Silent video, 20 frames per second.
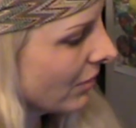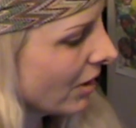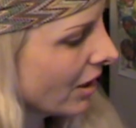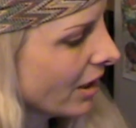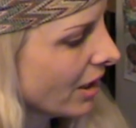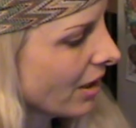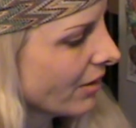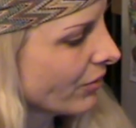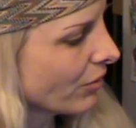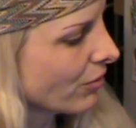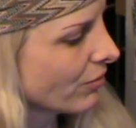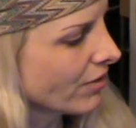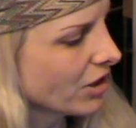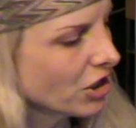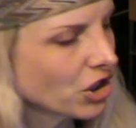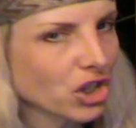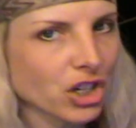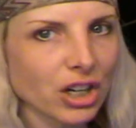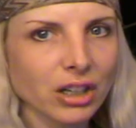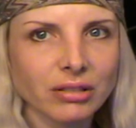I have a
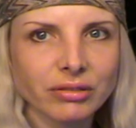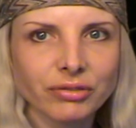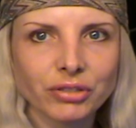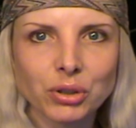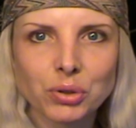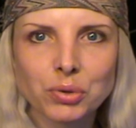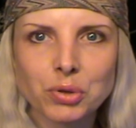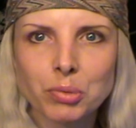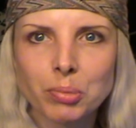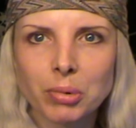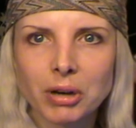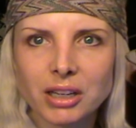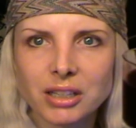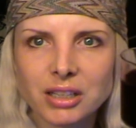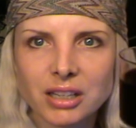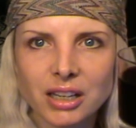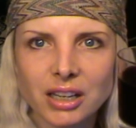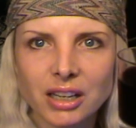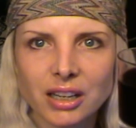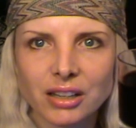red shell filled with
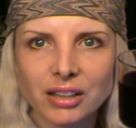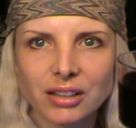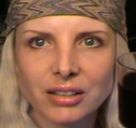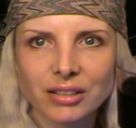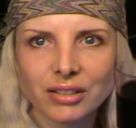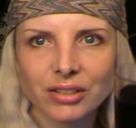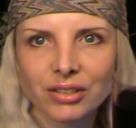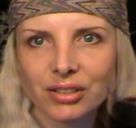blood here.